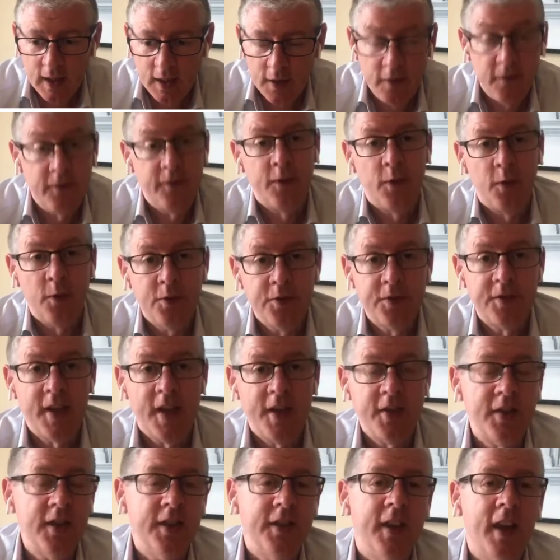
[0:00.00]
phone
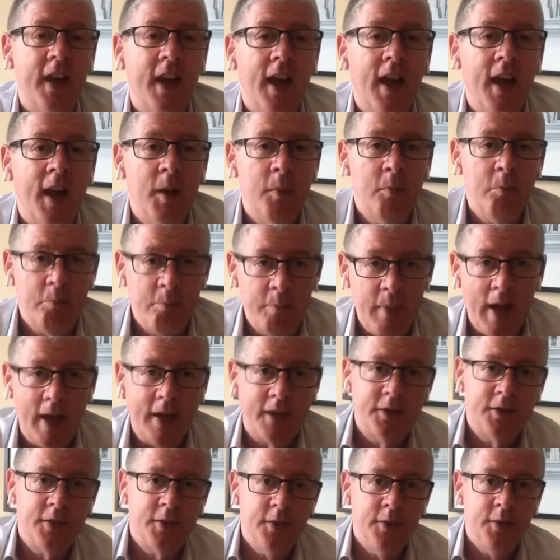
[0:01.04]
session that I had
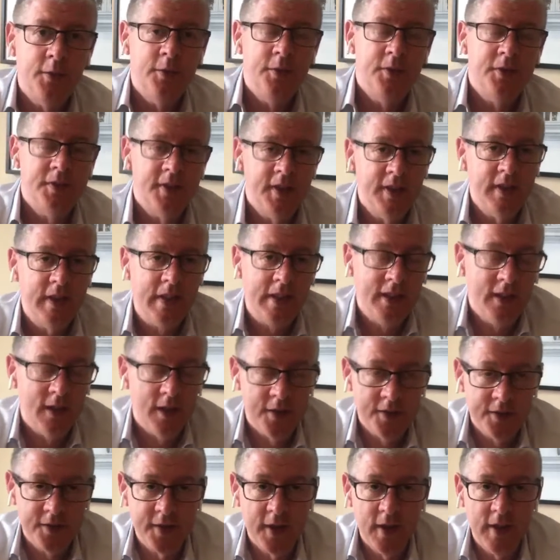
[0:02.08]
back to Sydney
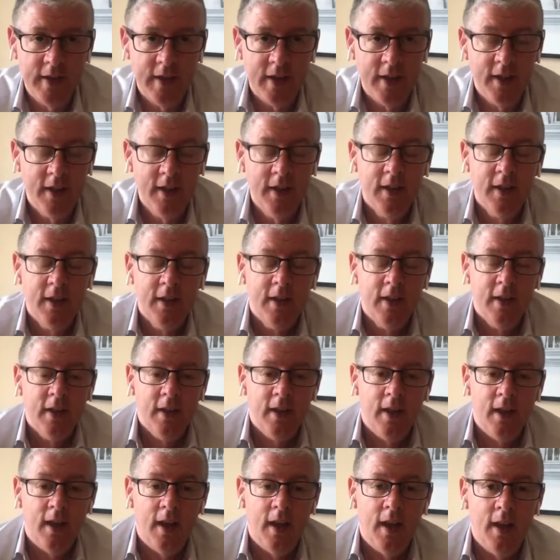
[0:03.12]
on Sunday.
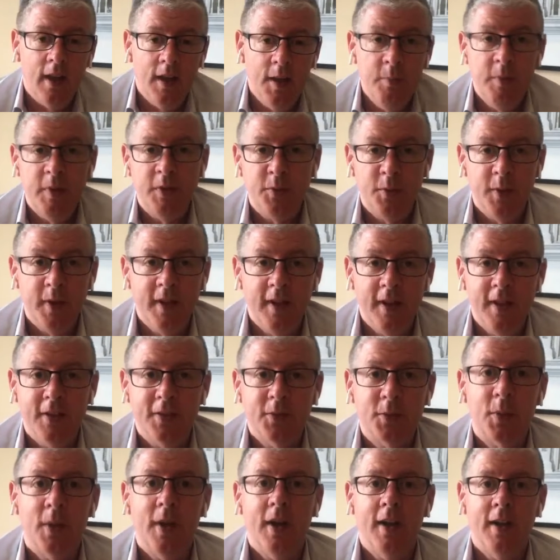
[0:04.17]
In between is
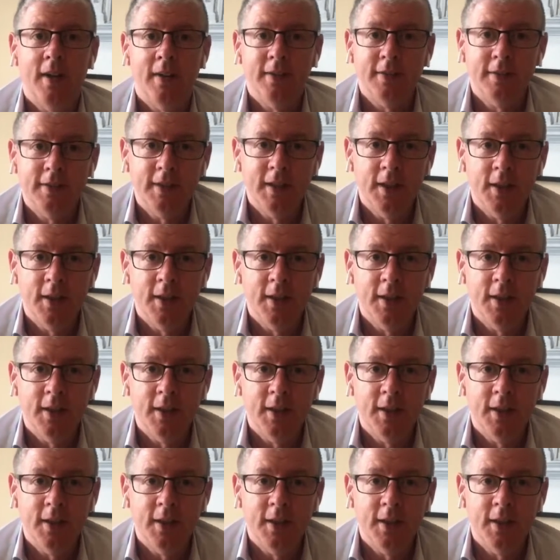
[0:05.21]
where,